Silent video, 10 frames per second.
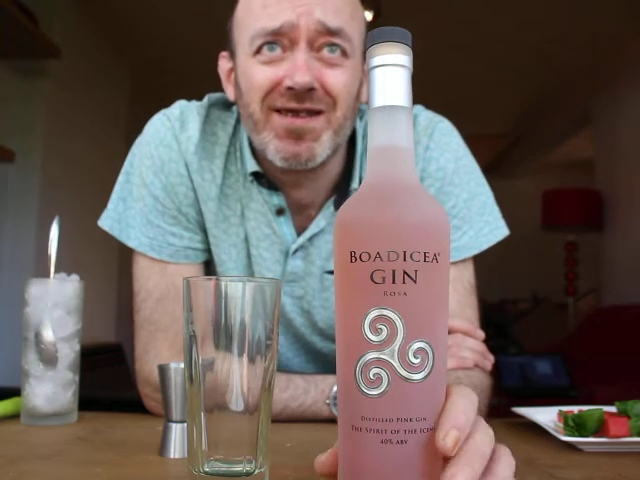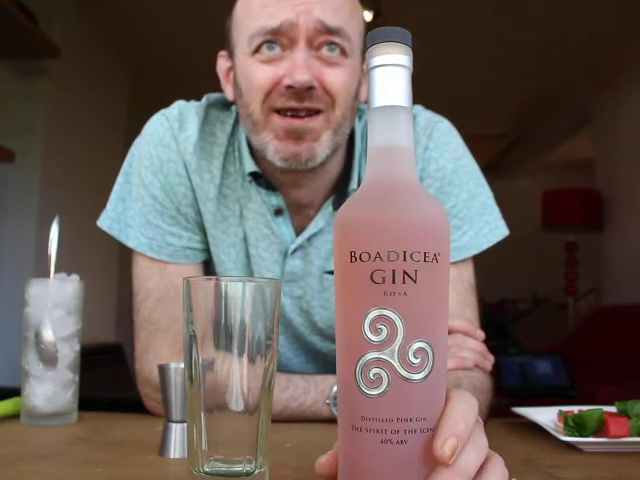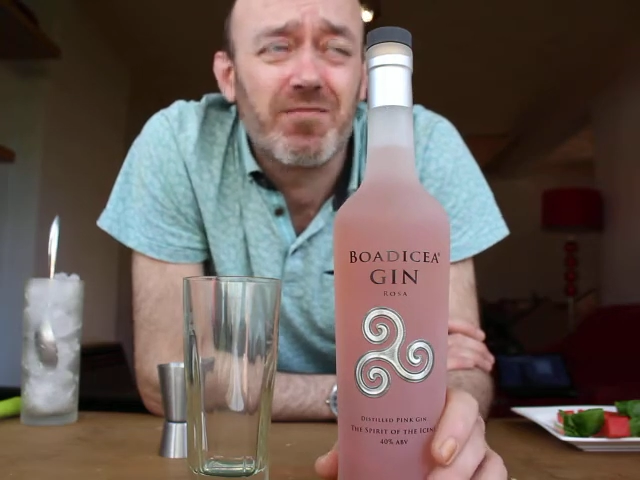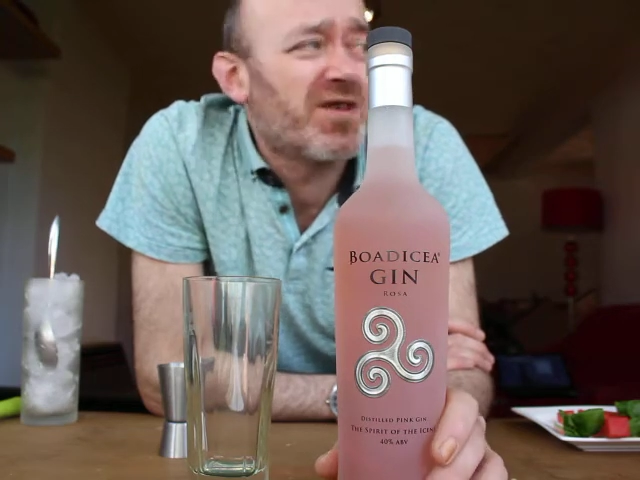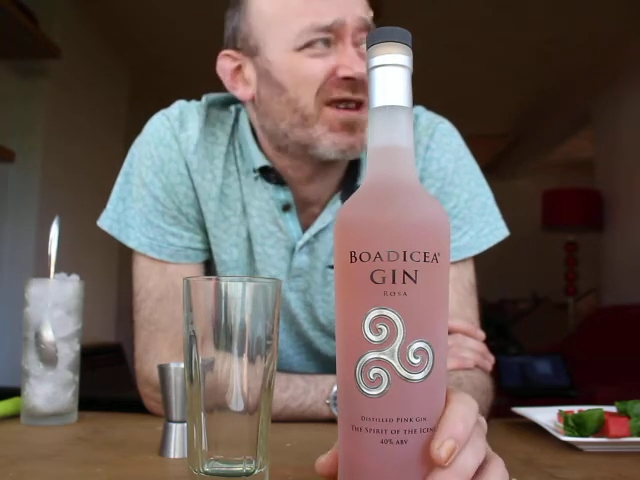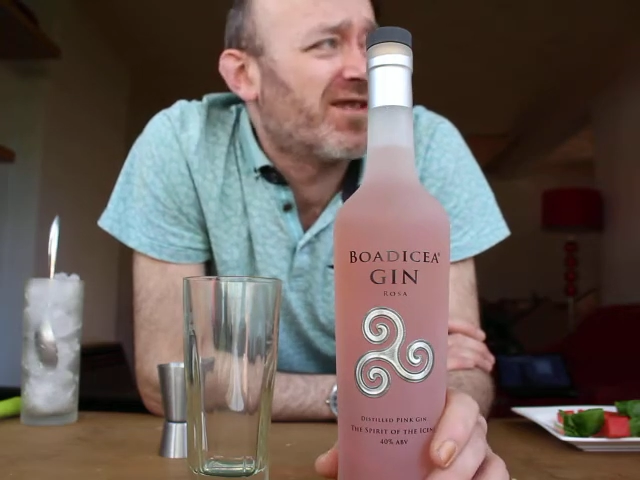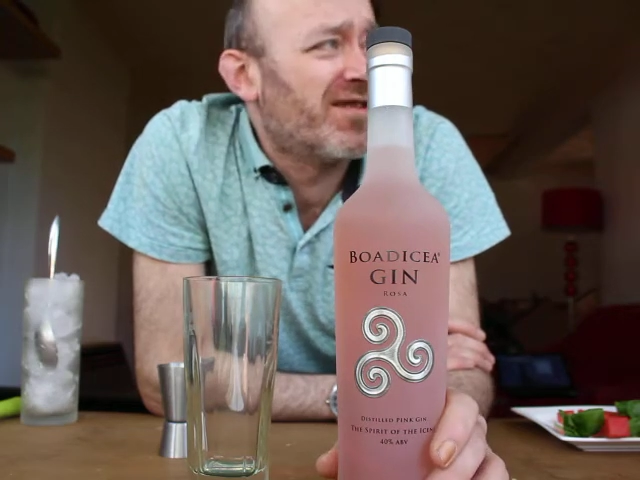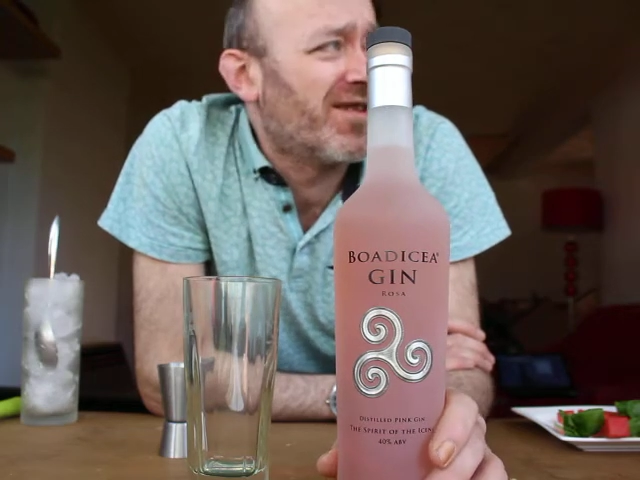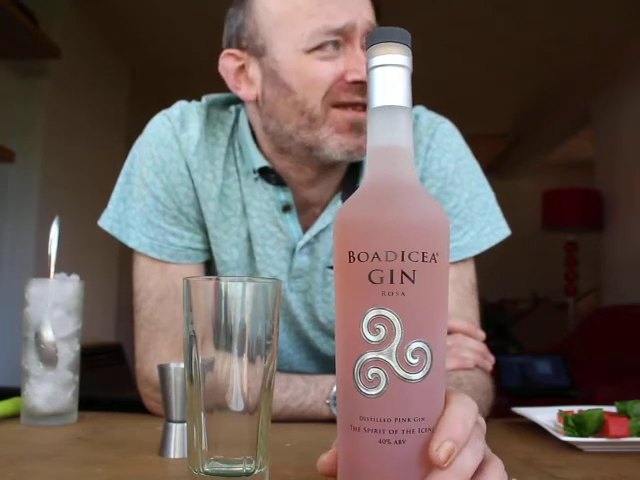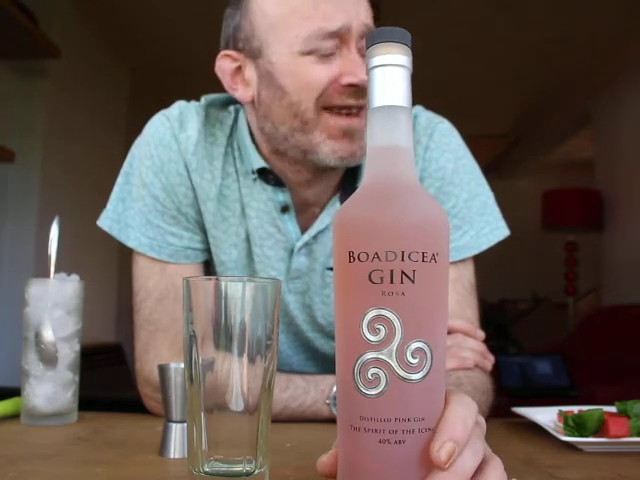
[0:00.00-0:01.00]
I'm stuck
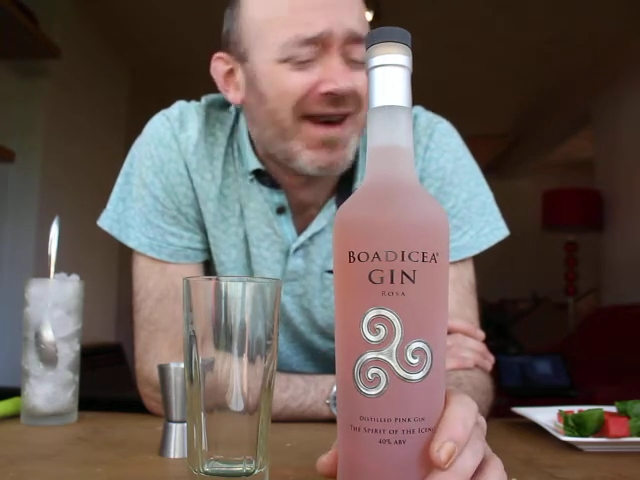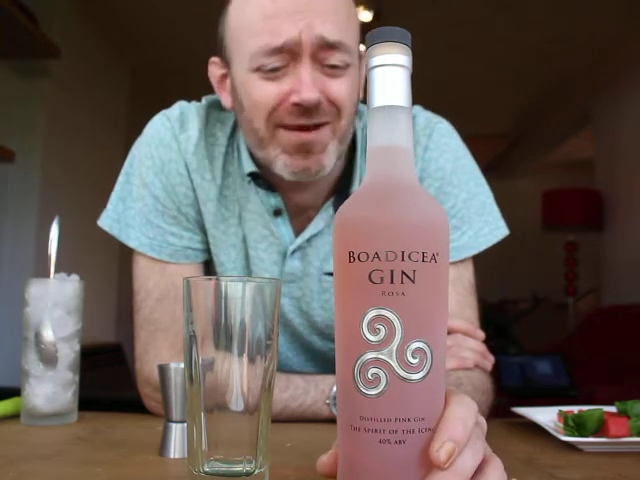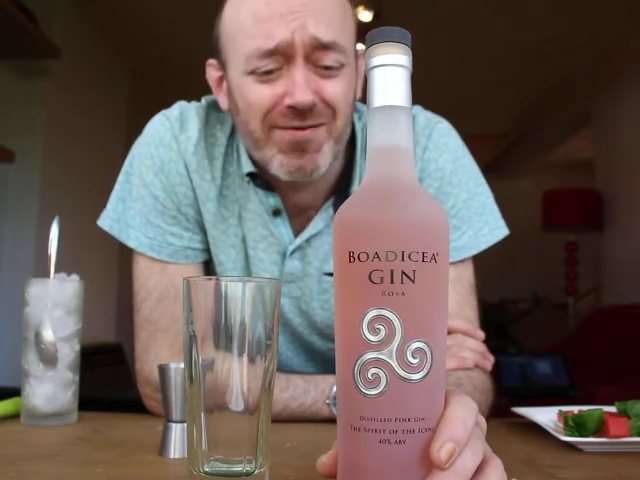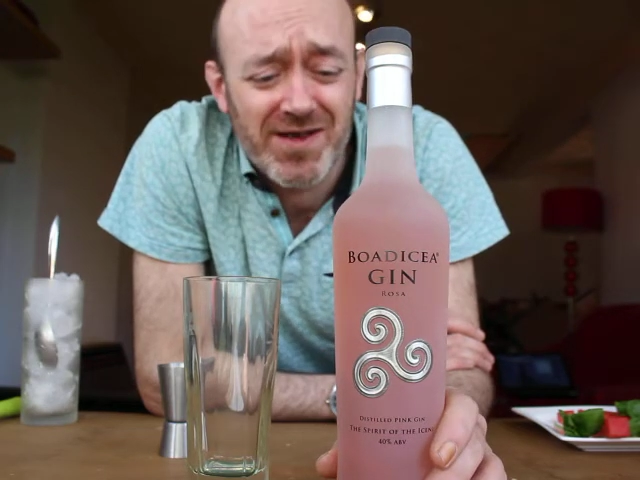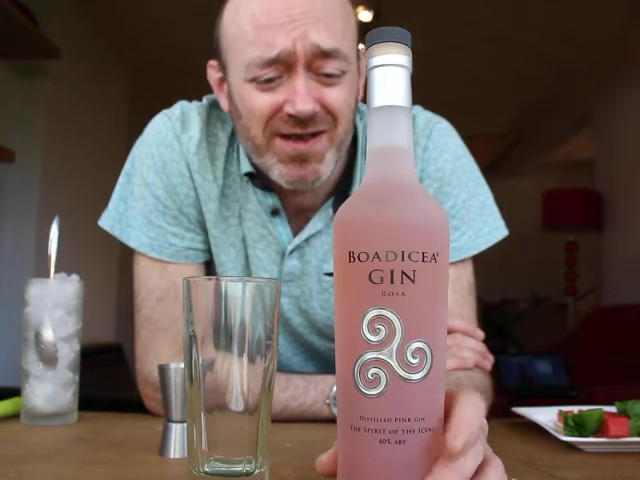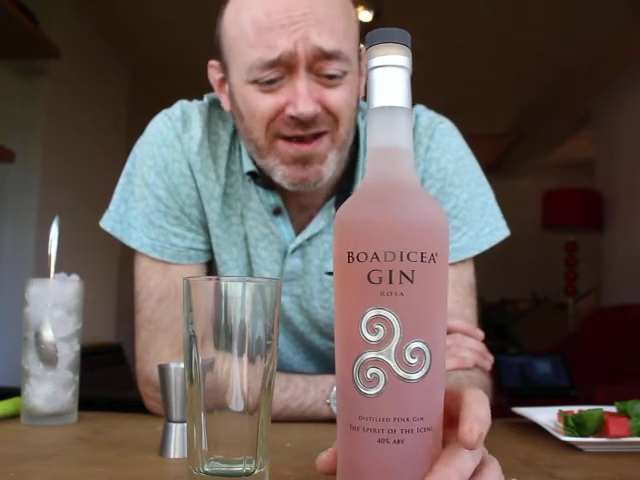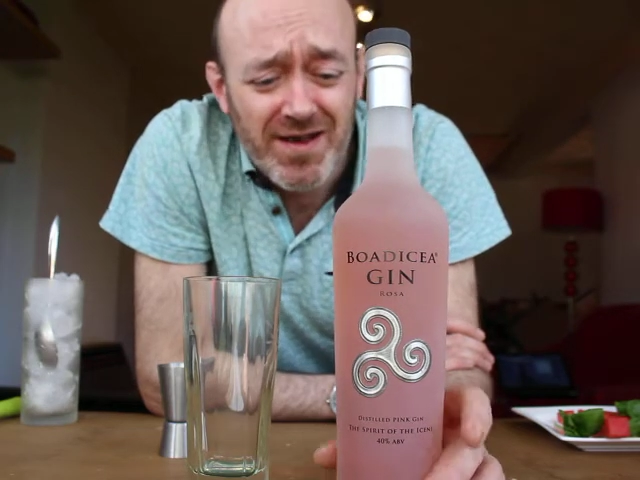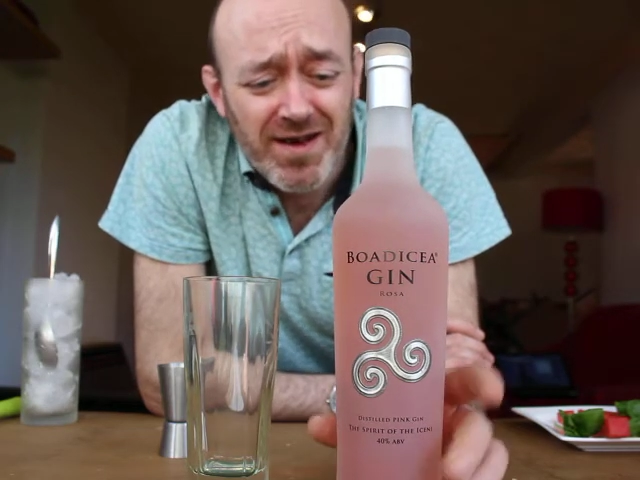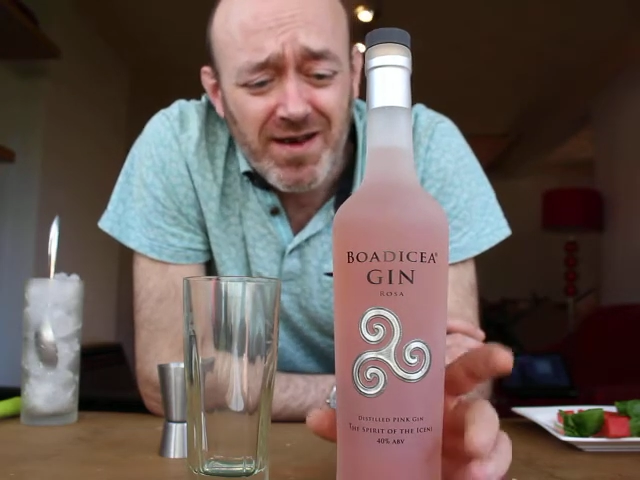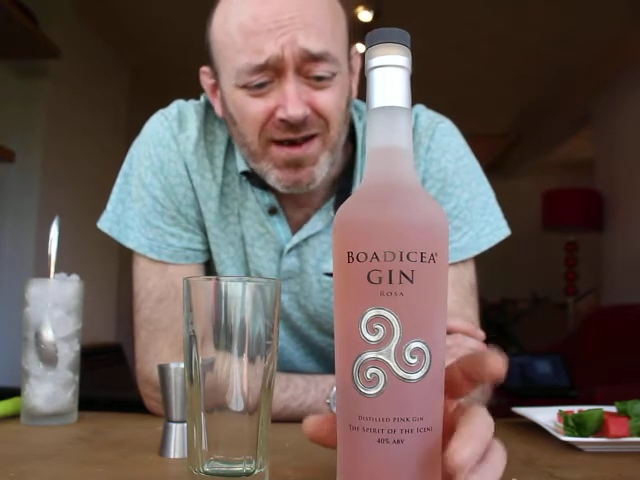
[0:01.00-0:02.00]
inside the
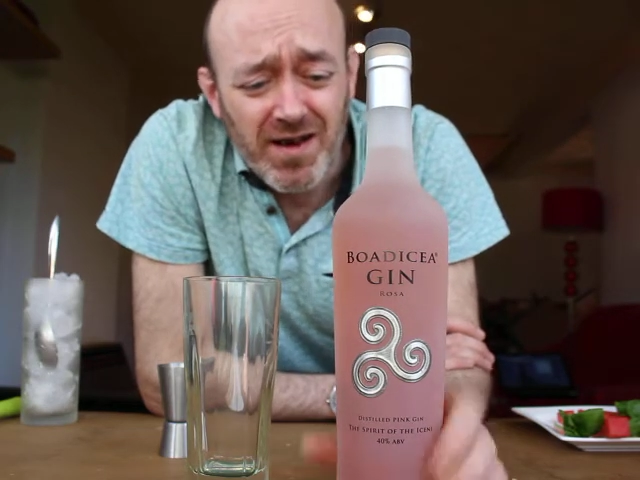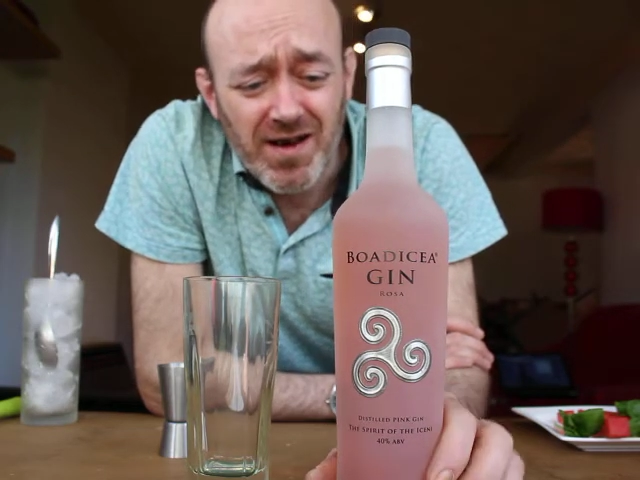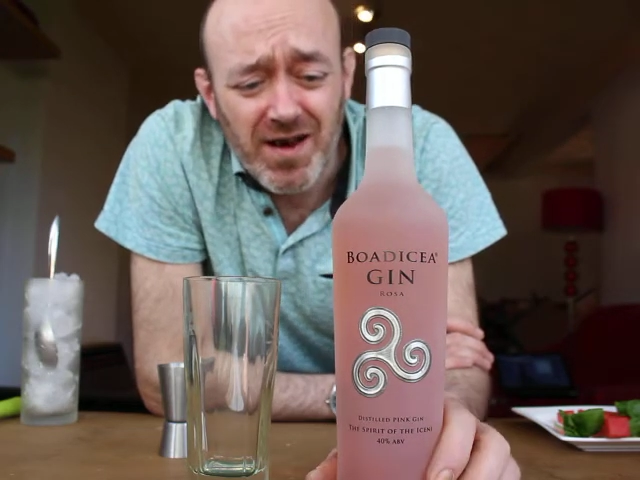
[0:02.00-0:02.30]
house.